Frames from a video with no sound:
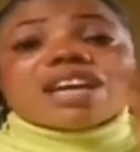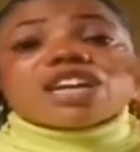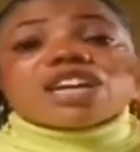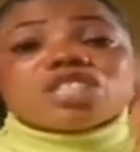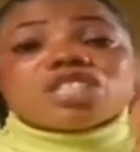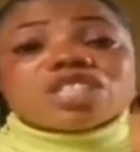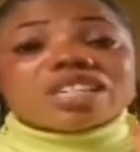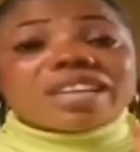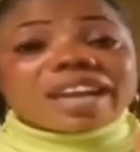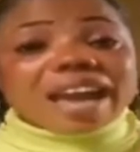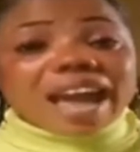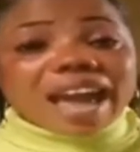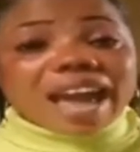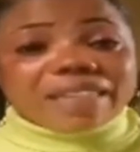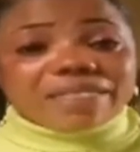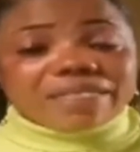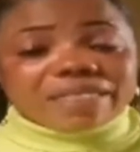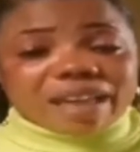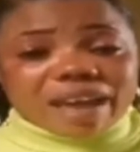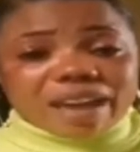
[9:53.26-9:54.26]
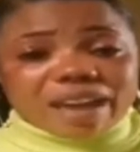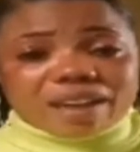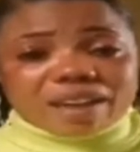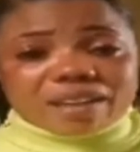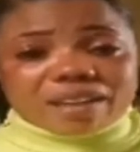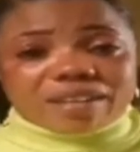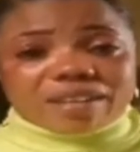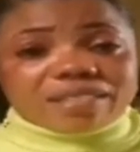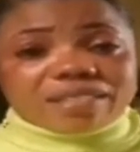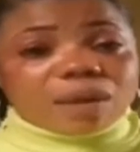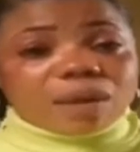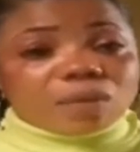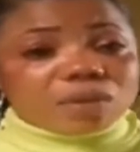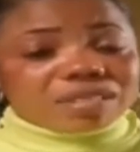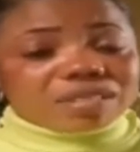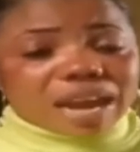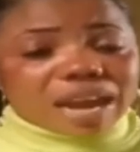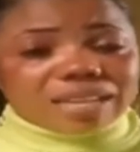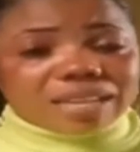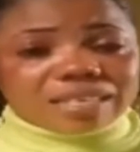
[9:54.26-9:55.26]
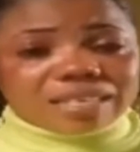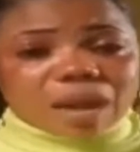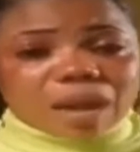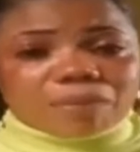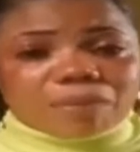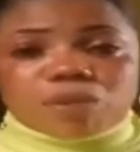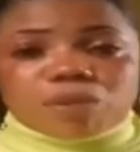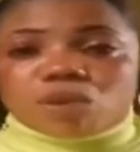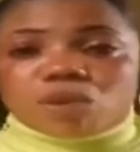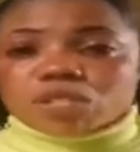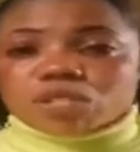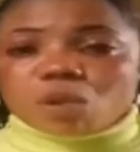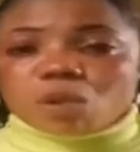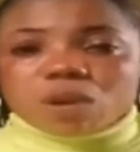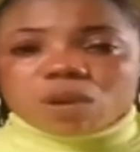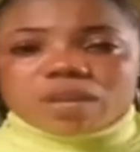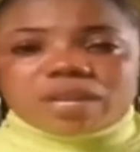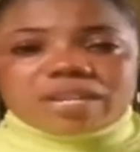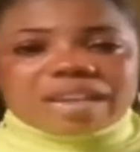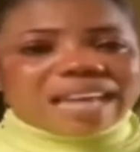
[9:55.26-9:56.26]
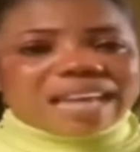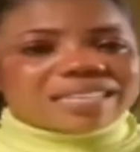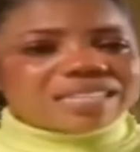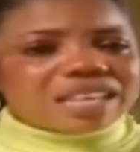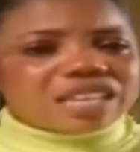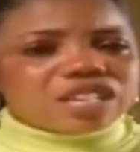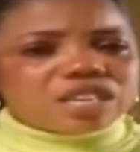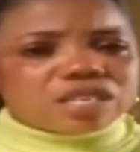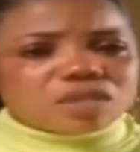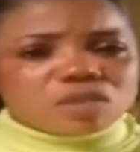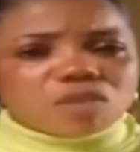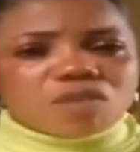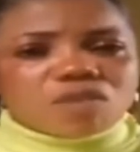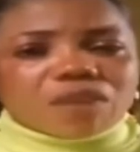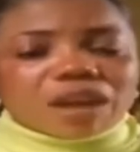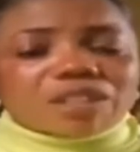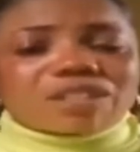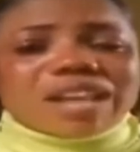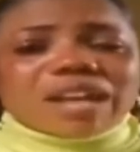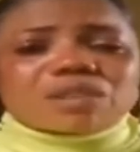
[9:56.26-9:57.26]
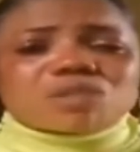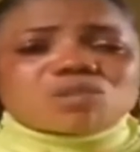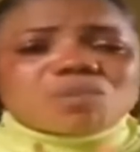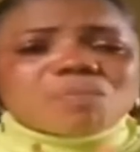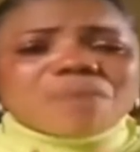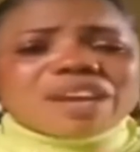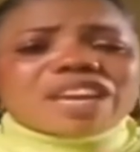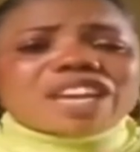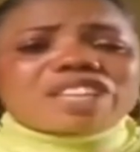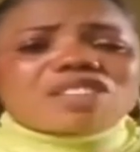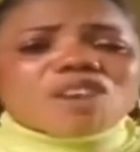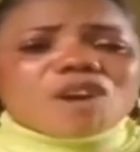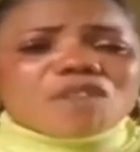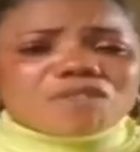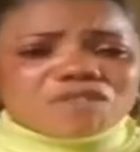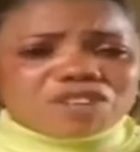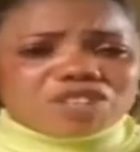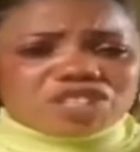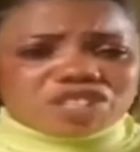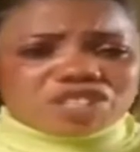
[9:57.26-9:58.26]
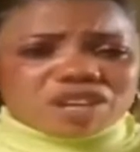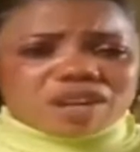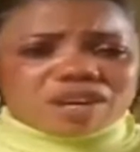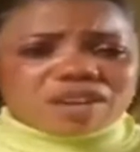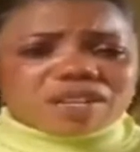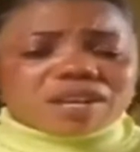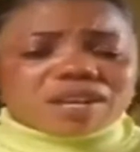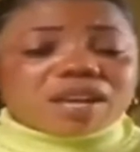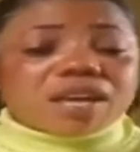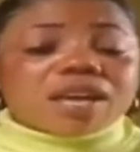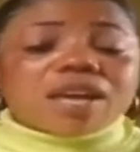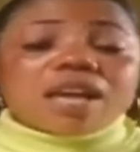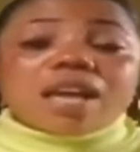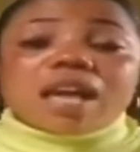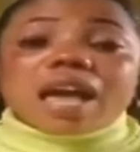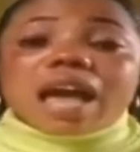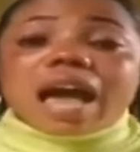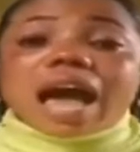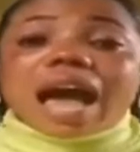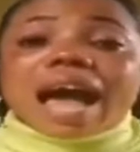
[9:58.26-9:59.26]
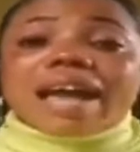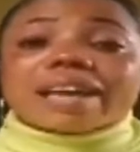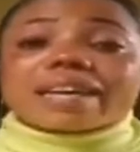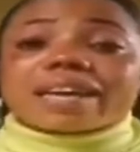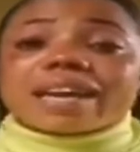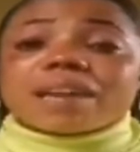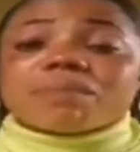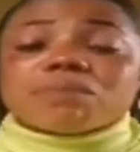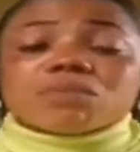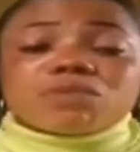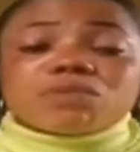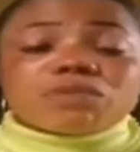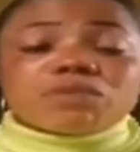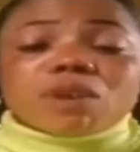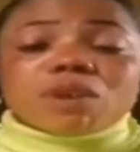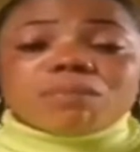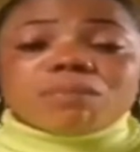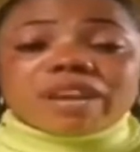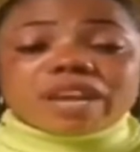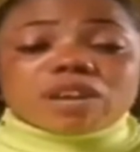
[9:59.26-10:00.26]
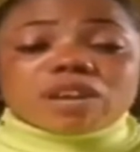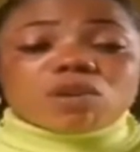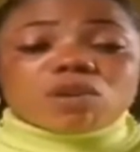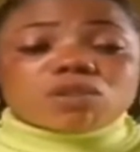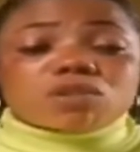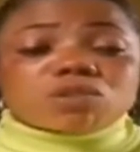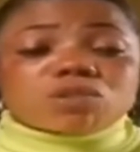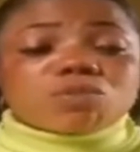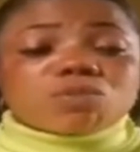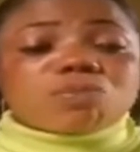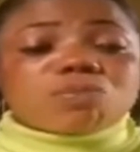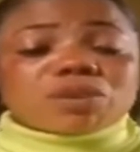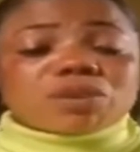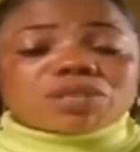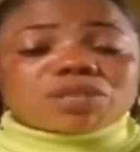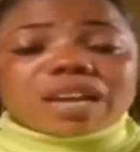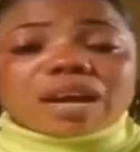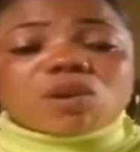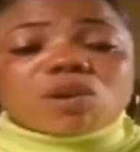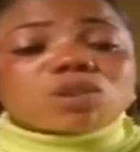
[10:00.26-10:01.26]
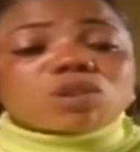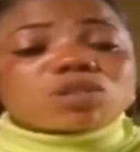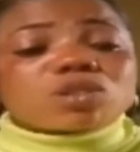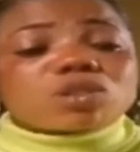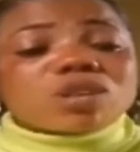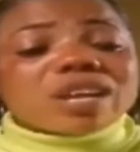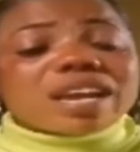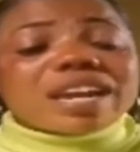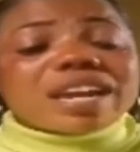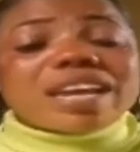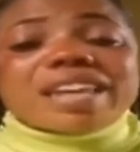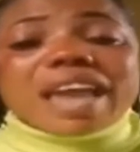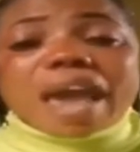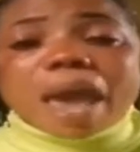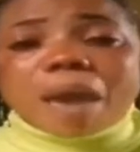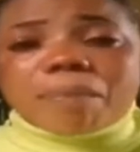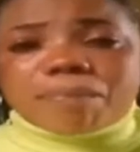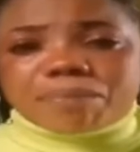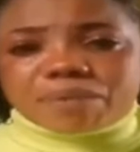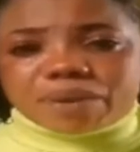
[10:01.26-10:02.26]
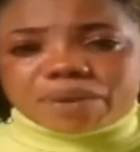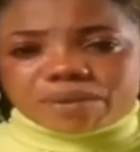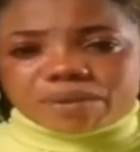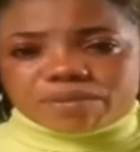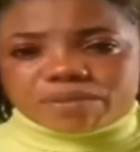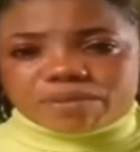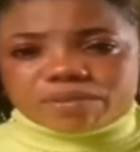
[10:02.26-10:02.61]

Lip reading: It didn't end there. That was how it happened. It was calling. I said, it's over. Now, to make it official, I came from Lagos to Port Harcourt in April.